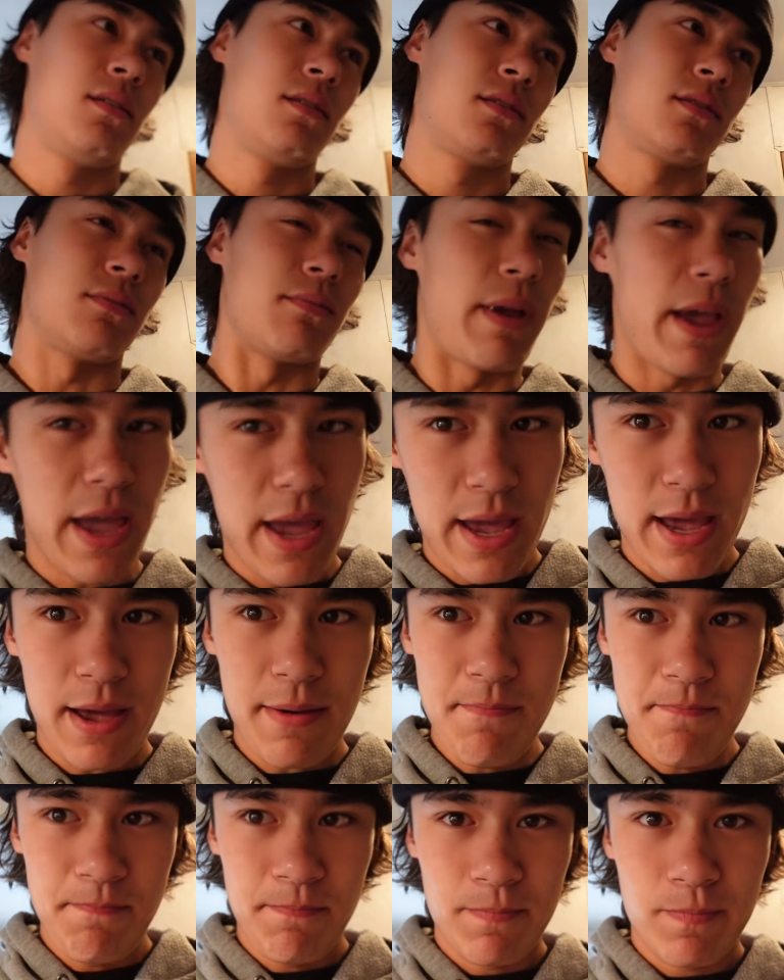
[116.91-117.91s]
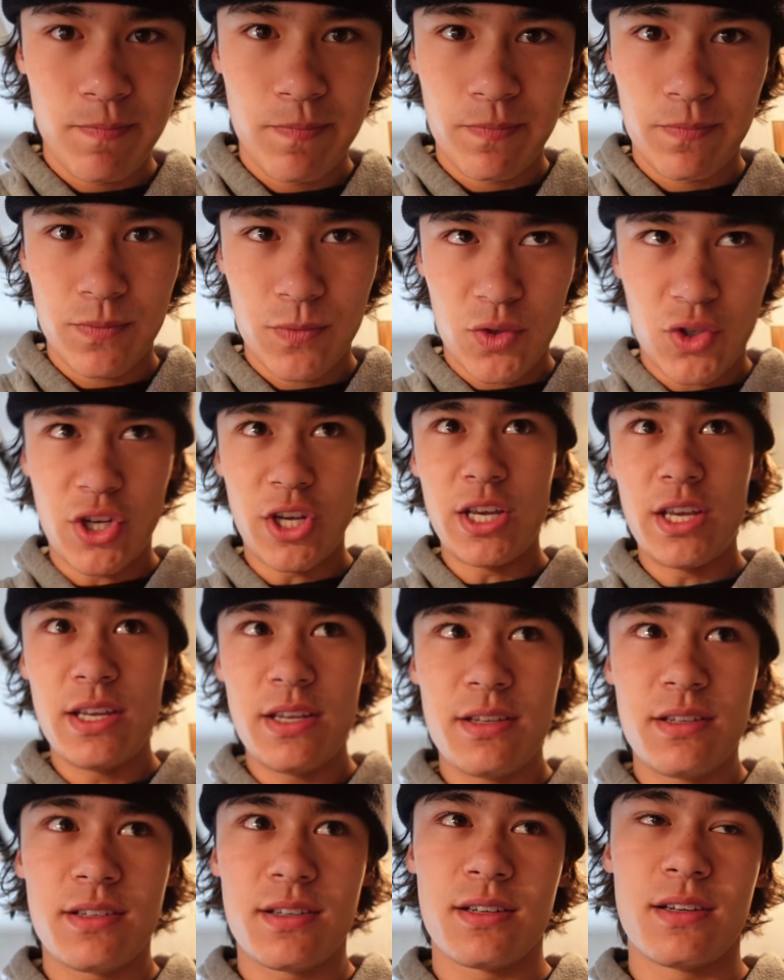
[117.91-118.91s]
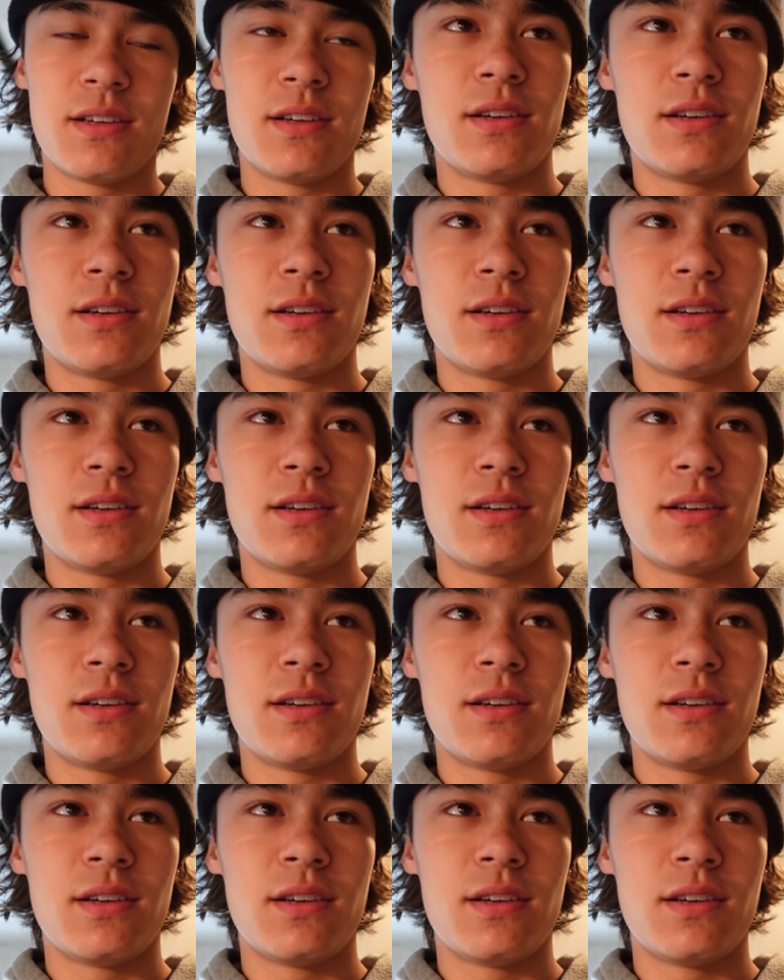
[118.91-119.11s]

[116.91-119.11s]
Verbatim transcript: some ham, cheese.